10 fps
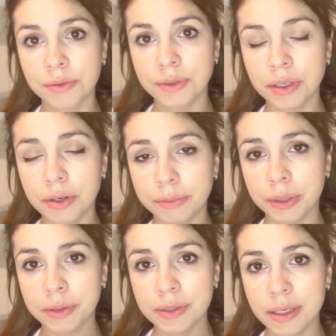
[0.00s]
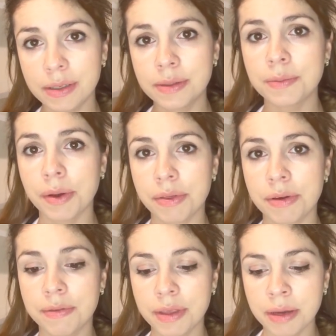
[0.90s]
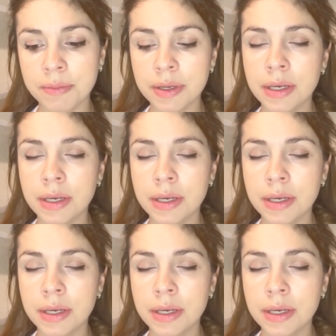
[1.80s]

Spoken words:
feel your pulses, both of them.